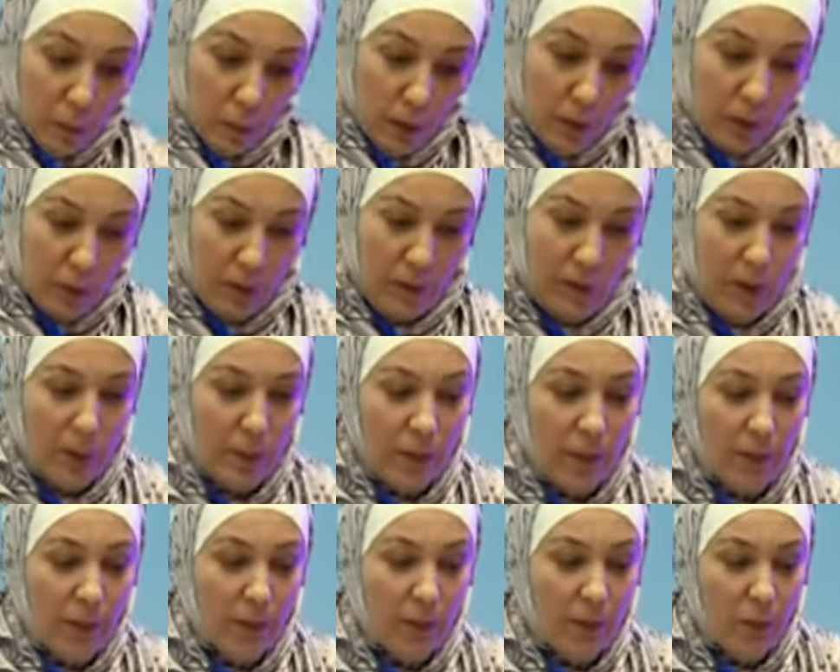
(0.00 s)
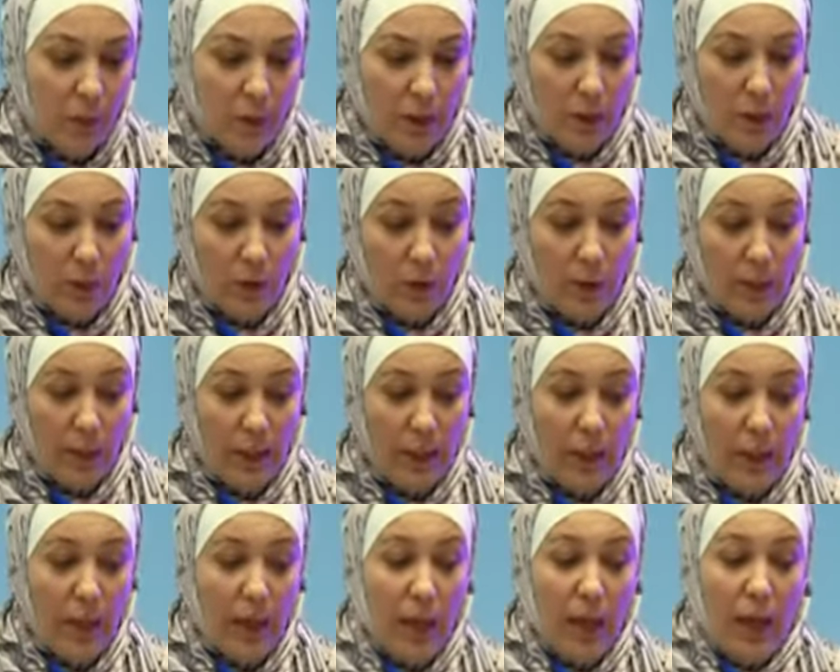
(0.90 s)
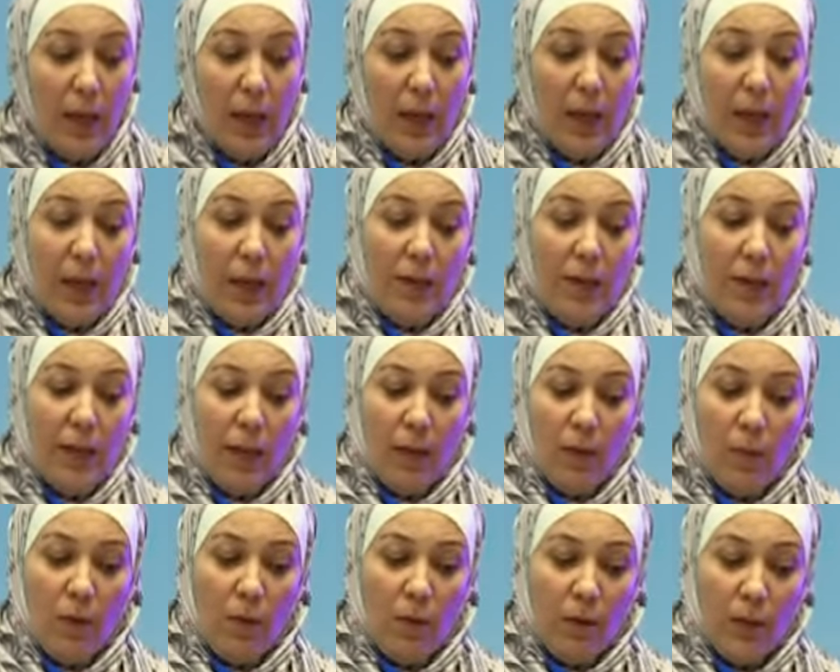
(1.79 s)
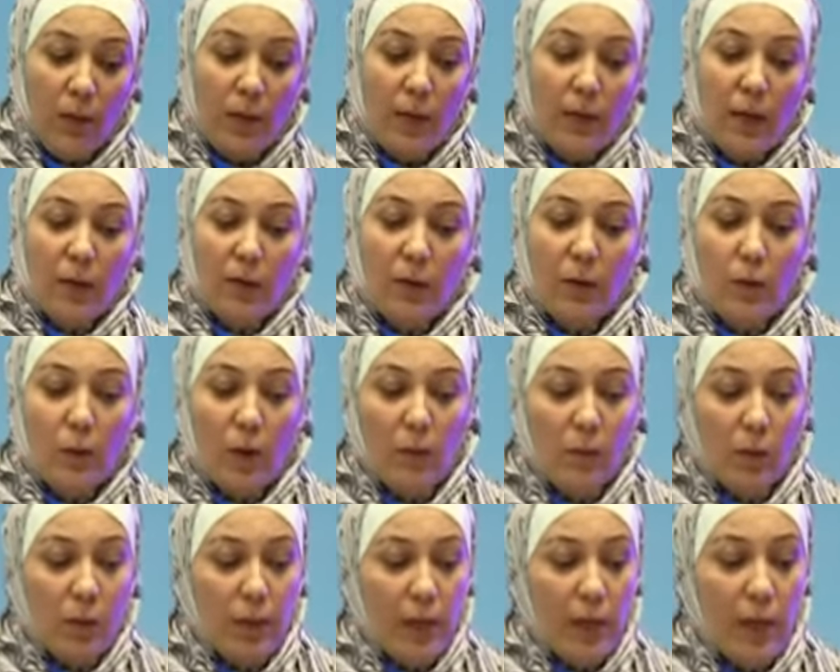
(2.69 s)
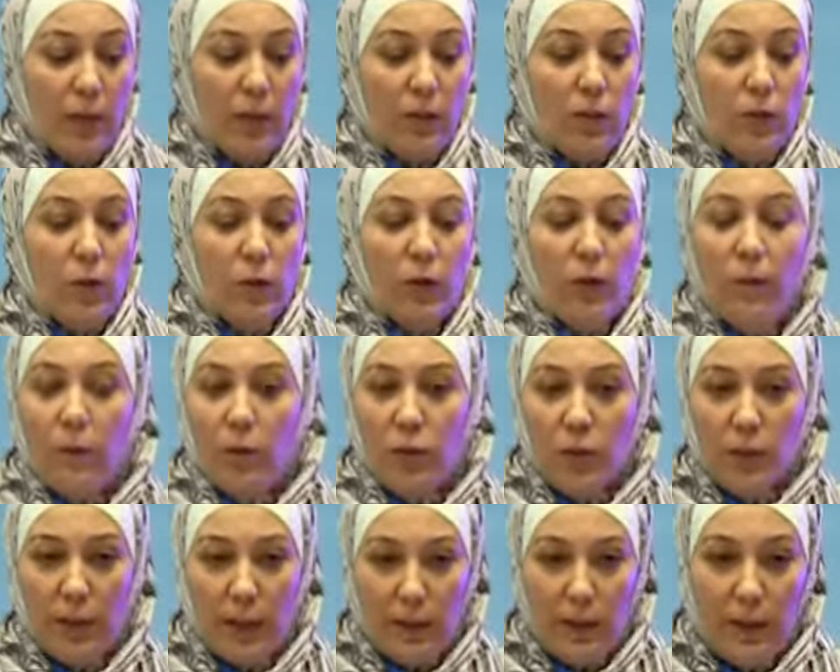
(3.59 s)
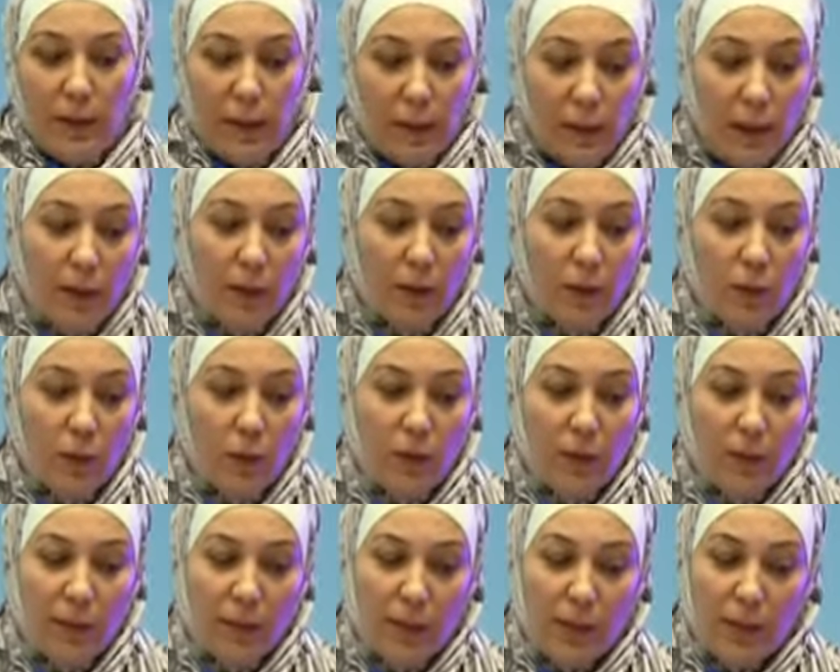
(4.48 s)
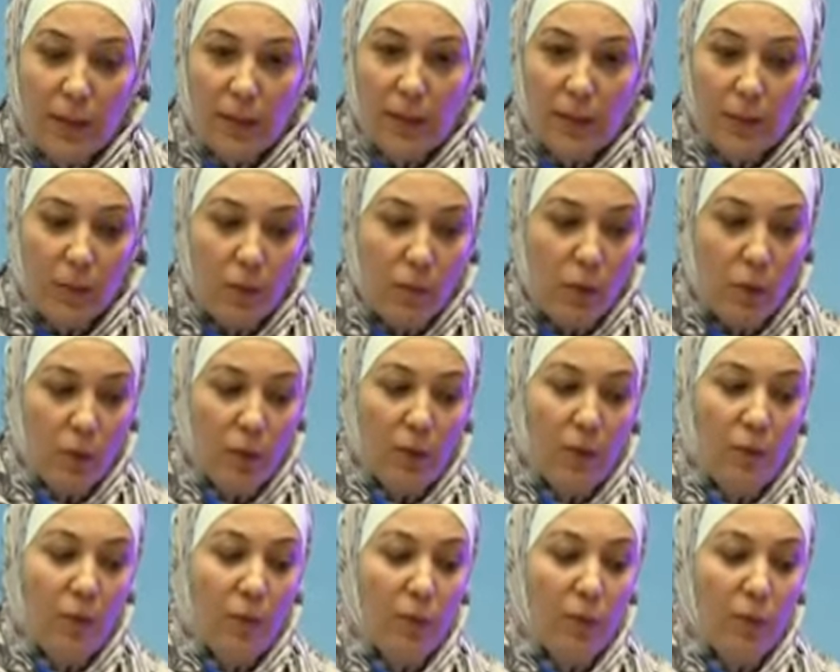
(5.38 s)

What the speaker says: our famous countrywide model, the aim of this countrywide model is to demonstrate the current water systems of